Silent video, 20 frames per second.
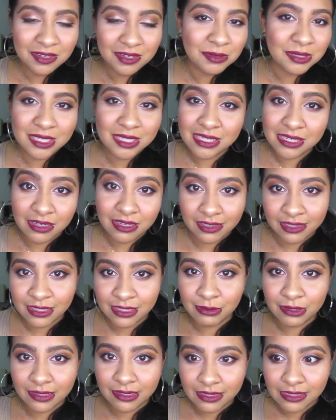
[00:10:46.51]
which
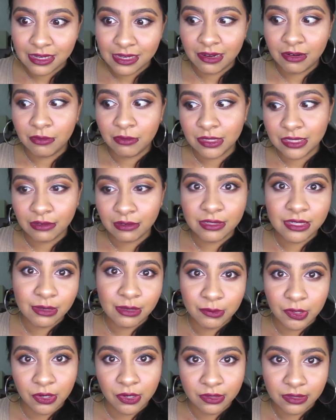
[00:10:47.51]
sucks because I always have to
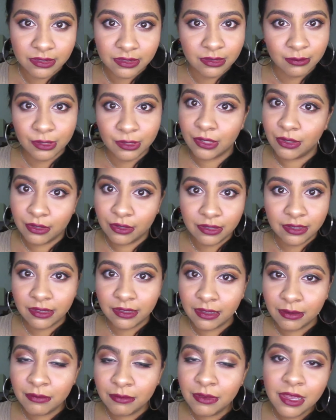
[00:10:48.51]
keep curling them and
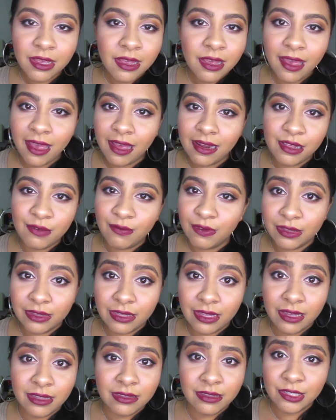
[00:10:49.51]
curling them, and
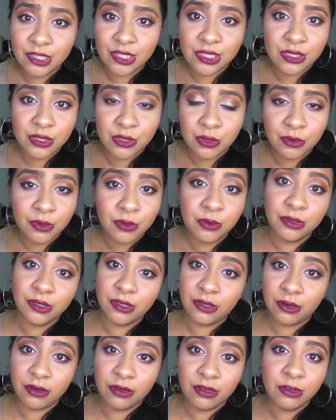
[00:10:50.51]
even then they just don't hold
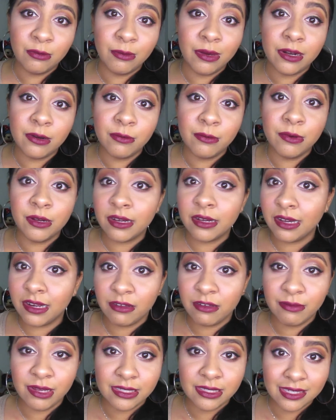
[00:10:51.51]
a curl no matter what
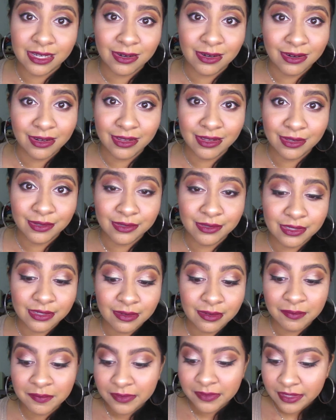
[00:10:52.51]
kind of mascara I
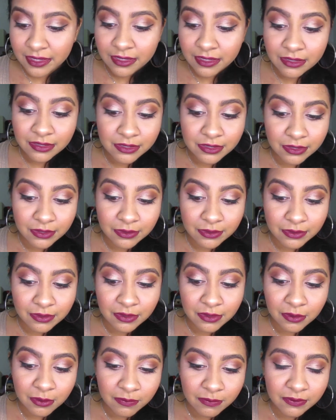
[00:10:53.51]
use. So
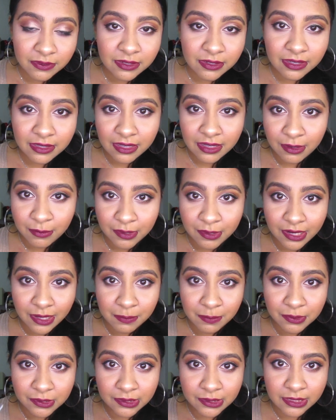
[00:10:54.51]
hopefully that when
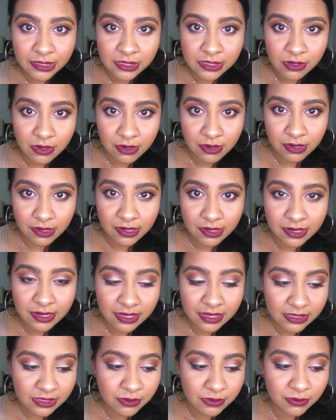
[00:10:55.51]
I put this on,
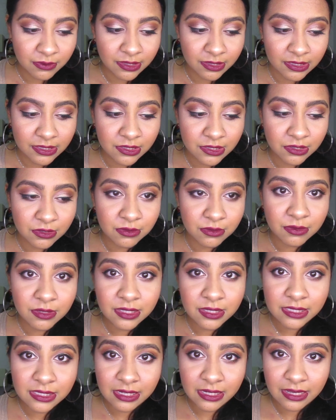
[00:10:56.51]
it's going
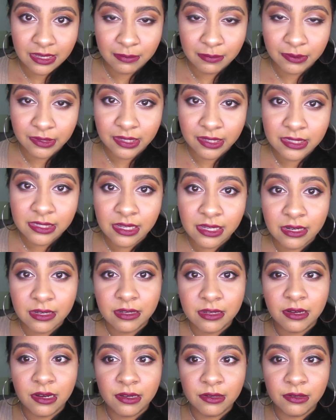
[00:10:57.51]
to stay in place
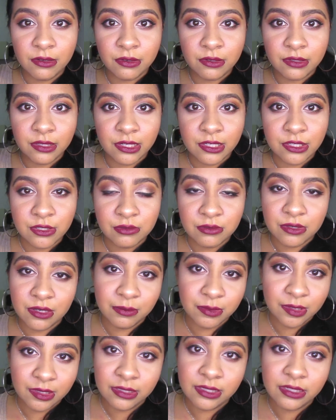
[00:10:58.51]
and not look like two
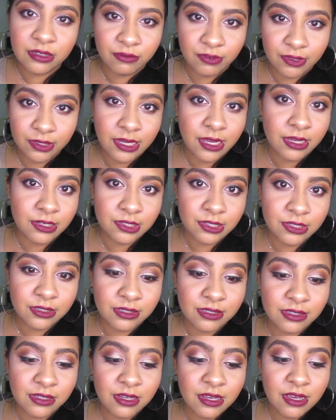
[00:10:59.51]
completely different
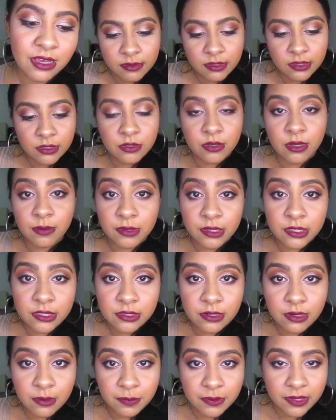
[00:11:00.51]
lashes. So I'm going to
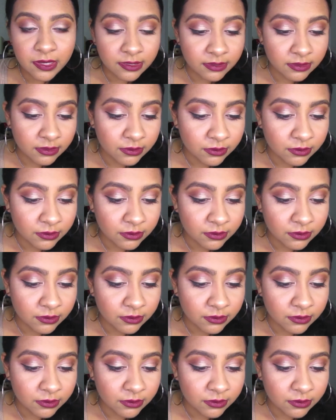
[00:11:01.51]
start applying the